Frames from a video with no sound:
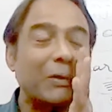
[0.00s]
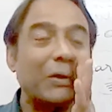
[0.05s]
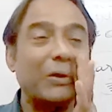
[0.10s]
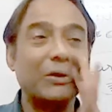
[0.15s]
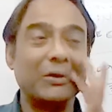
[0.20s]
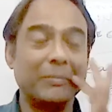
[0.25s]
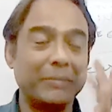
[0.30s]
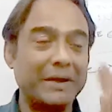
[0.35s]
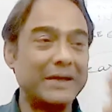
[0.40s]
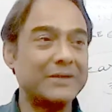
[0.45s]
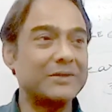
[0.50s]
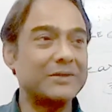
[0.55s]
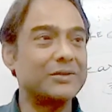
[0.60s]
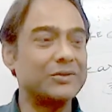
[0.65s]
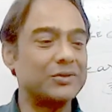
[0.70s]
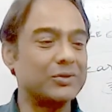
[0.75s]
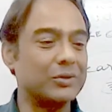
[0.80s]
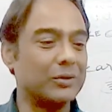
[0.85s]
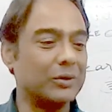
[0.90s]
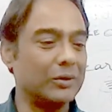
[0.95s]
on the
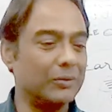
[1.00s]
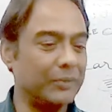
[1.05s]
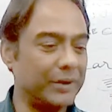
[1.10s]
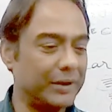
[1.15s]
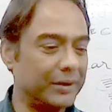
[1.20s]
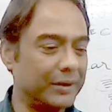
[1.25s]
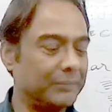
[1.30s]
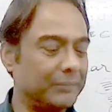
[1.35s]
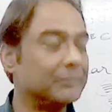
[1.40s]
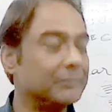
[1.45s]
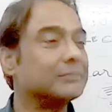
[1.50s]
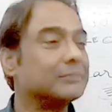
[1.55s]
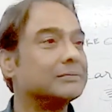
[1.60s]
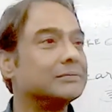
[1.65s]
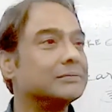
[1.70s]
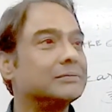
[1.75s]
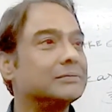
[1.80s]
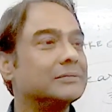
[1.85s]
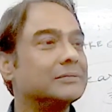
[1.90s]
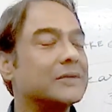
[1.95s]
passage, hallway,
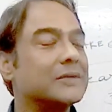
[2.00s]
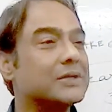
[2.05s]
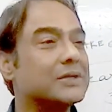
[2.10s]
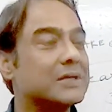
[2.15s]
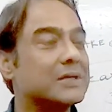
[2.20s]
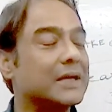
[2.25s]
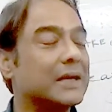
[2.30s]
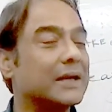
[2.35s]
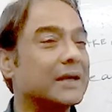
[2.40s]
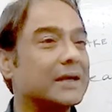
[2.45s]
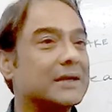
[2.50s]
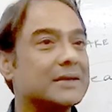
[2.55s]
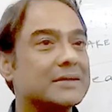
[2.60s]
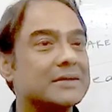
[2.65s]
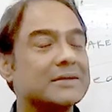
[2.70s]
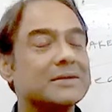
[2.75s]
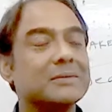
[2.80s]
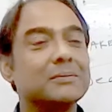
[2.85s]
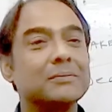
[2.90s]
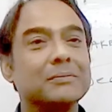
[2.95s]

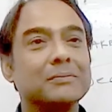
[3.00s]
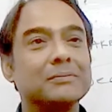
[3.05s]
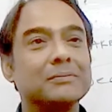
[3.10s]
staircase,